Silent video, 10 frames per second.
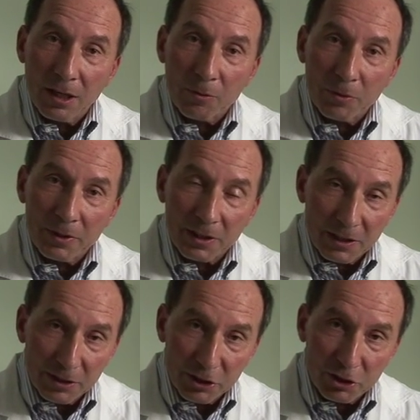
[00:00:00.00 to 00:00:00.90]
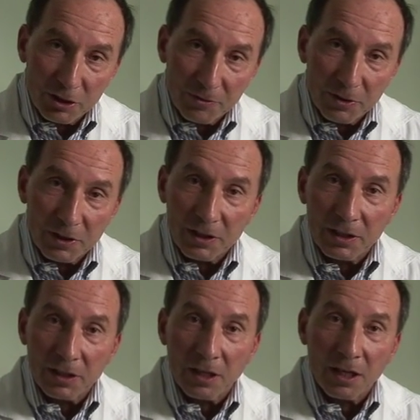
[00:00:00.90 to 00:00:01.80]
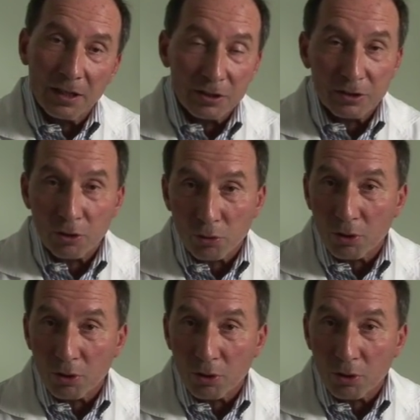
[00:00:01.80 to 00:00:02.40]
when the condition of your knee is no